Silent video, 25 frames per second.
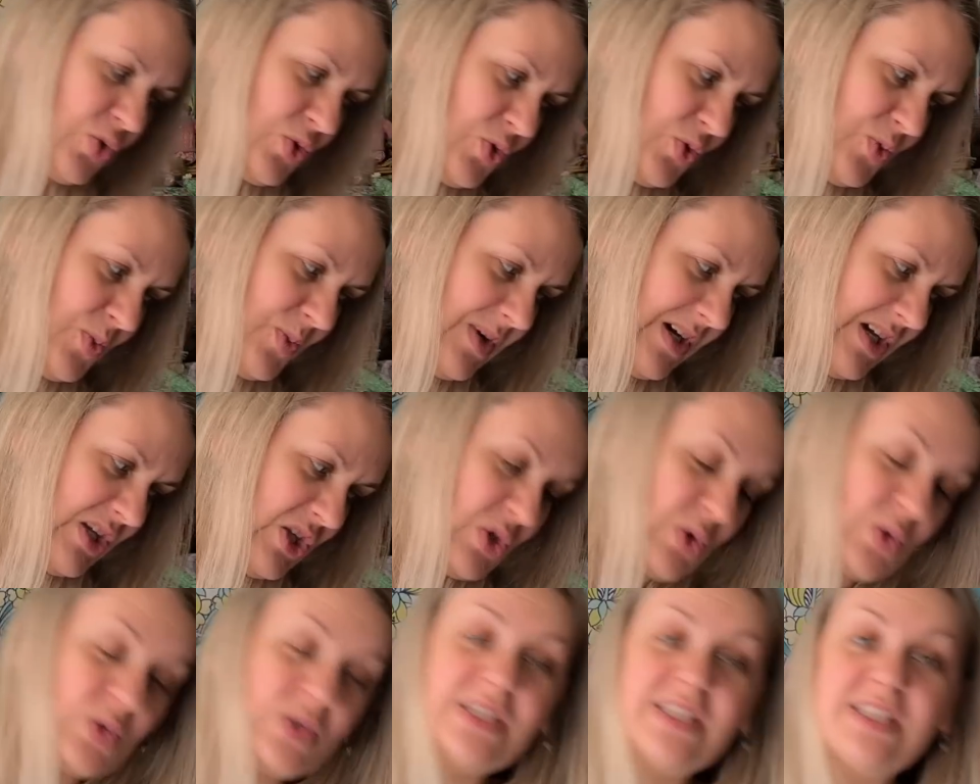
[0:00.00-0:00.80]
my
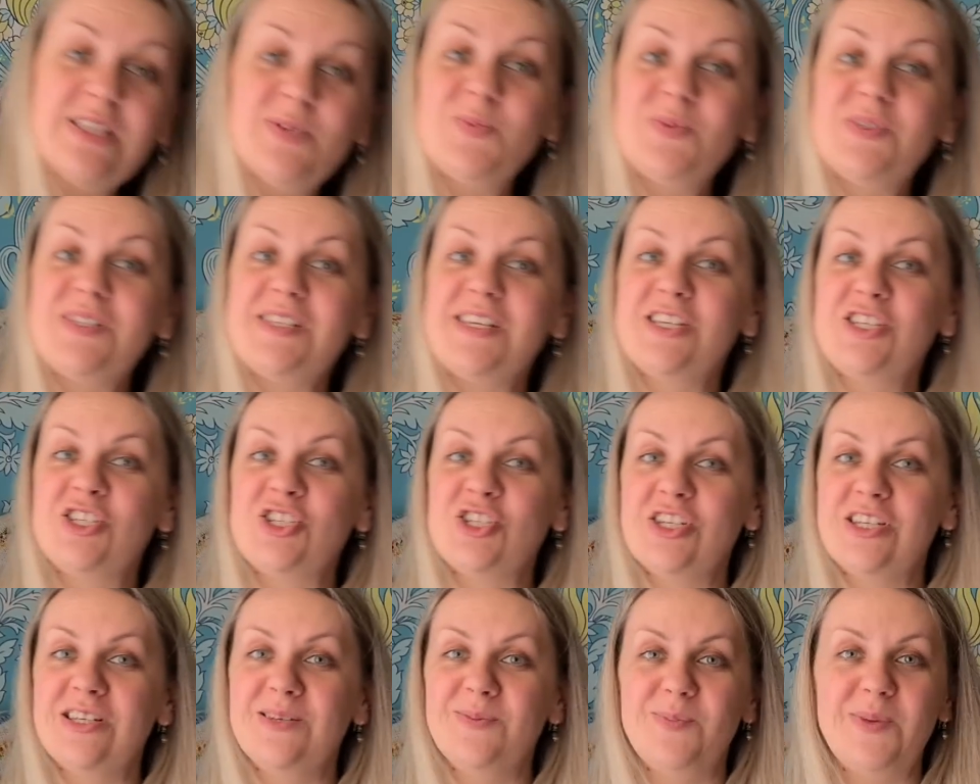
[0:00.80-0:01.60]
newest
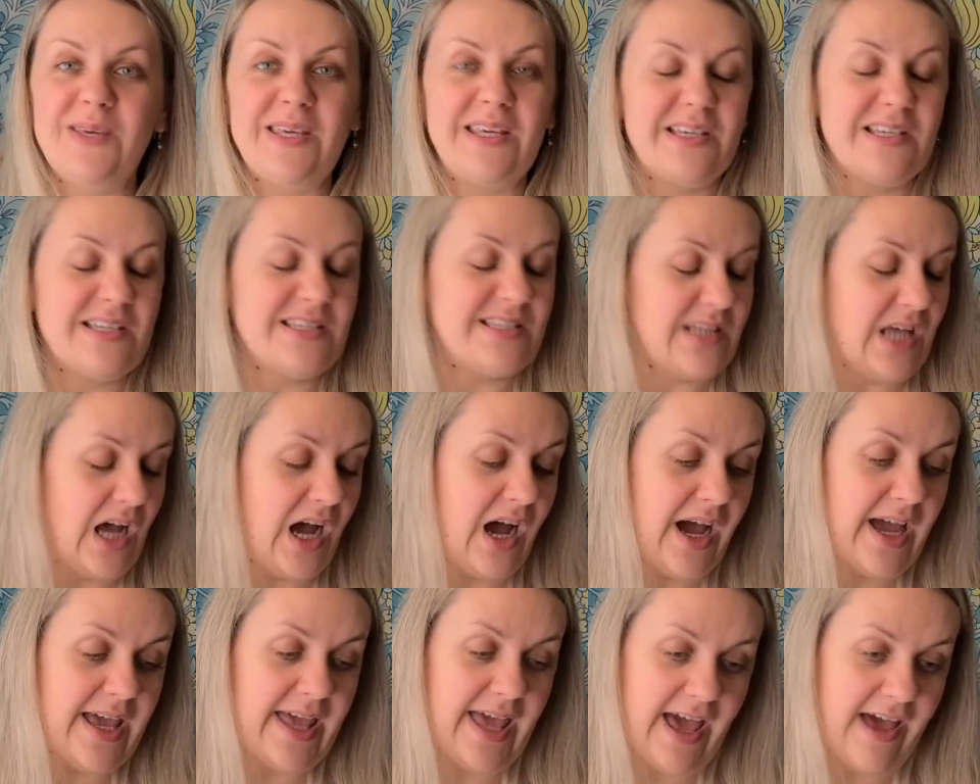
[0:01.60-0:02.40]
obsession, because
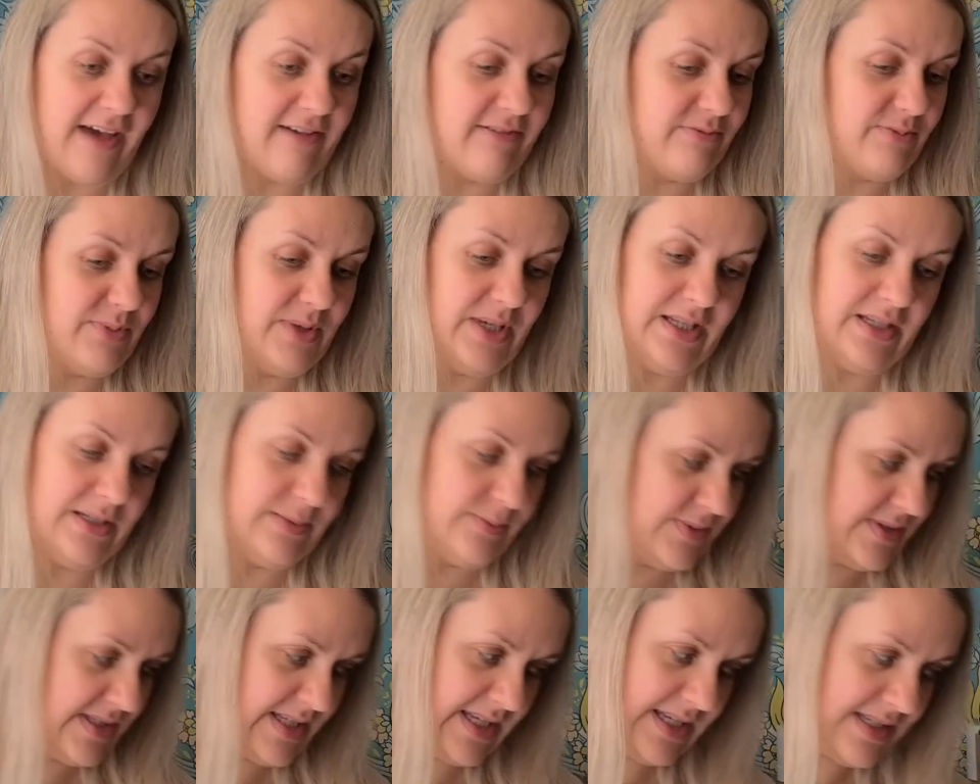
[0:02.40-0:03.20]
I have been
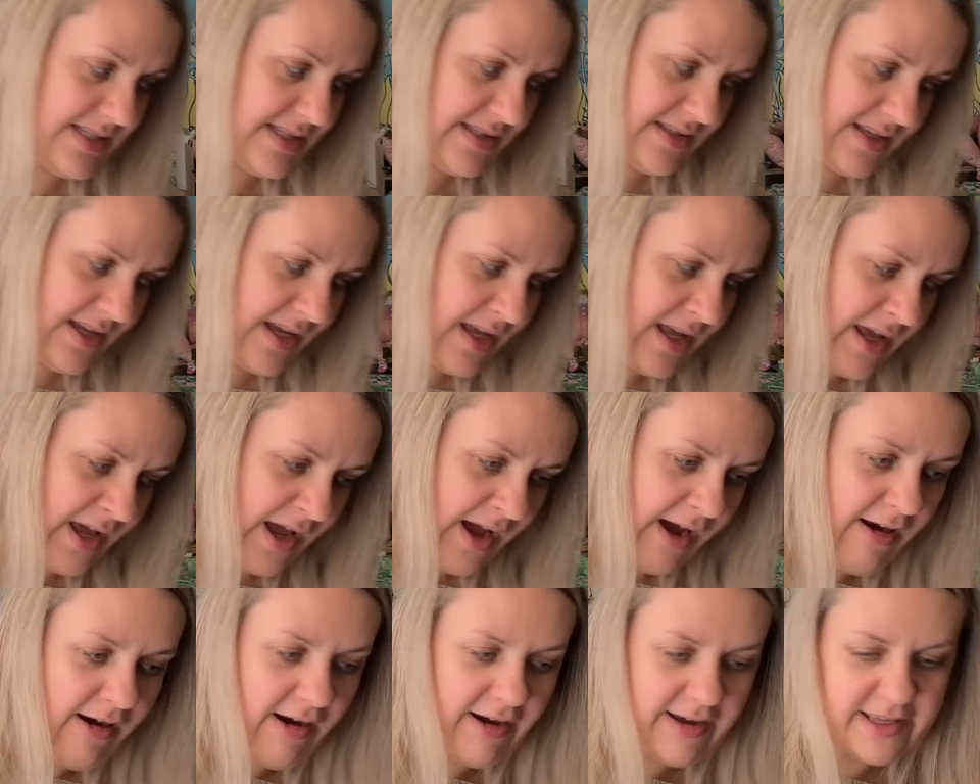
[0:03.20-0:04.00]
obsessed.
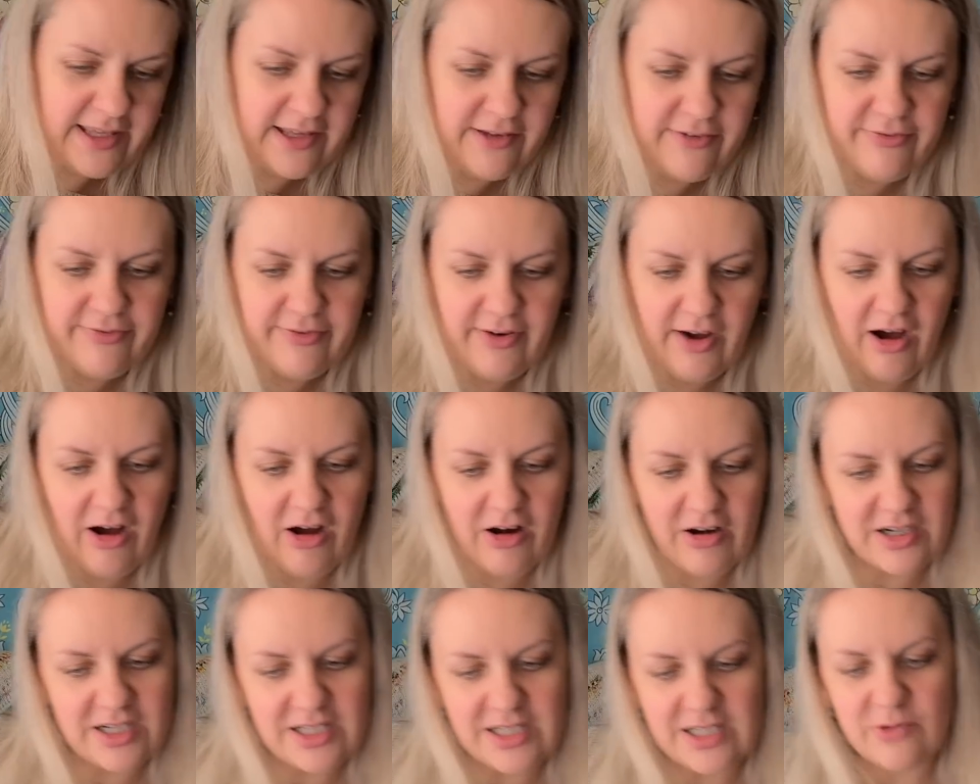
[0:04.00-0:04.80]
I have
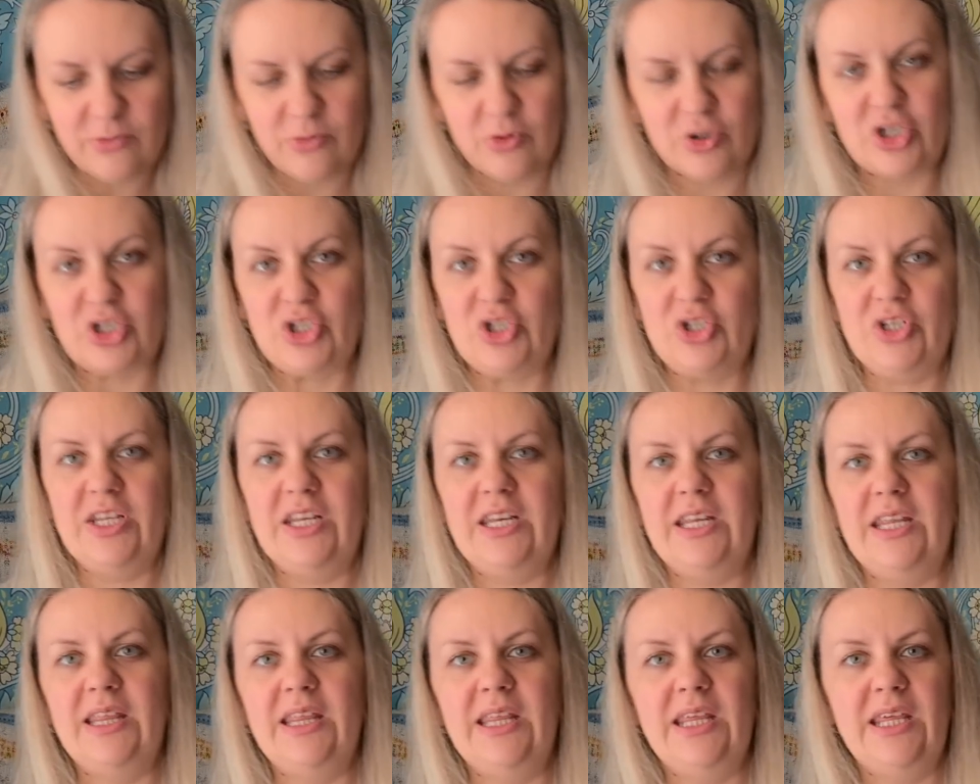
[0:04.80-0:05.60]
hardly worked on
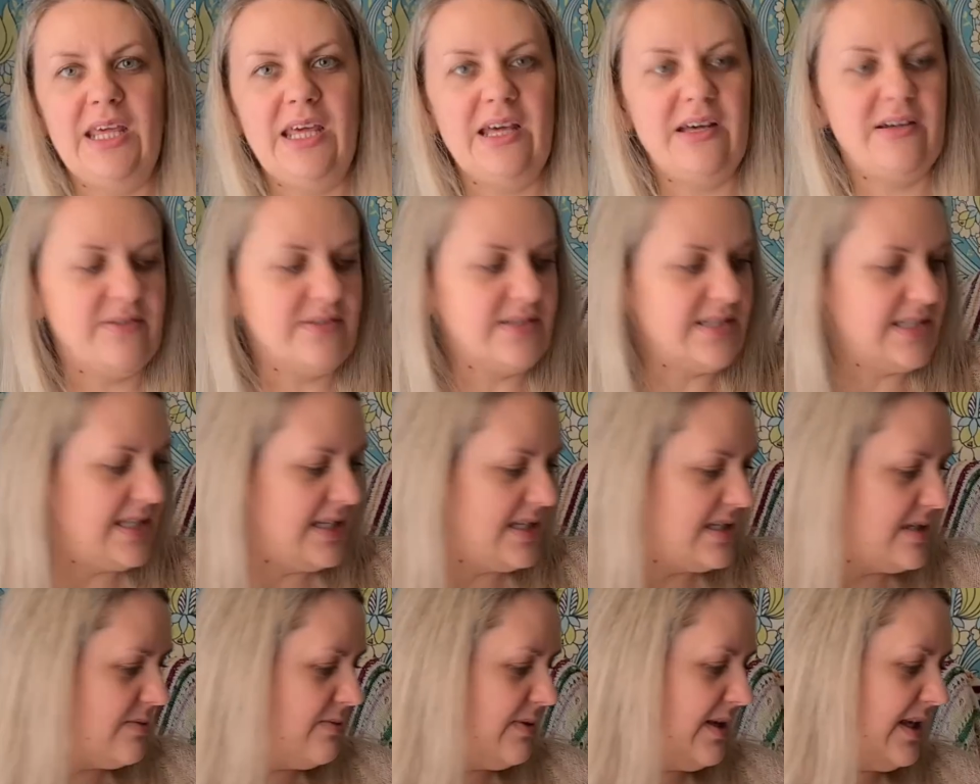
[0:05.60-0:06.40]
anything else
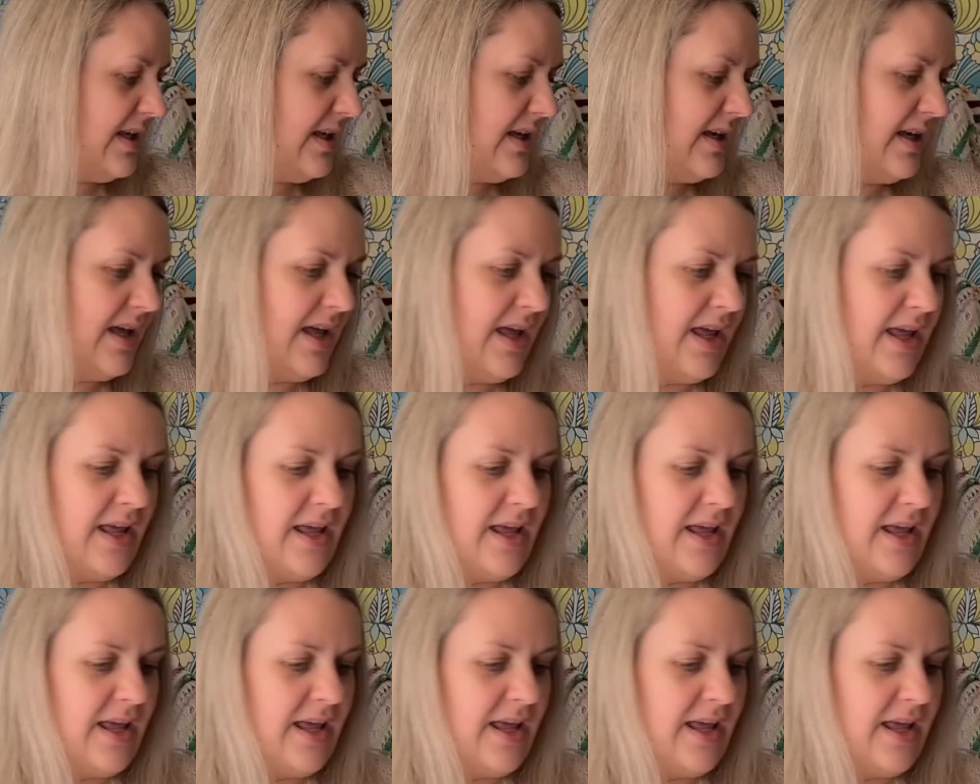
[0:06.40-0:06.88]
this week.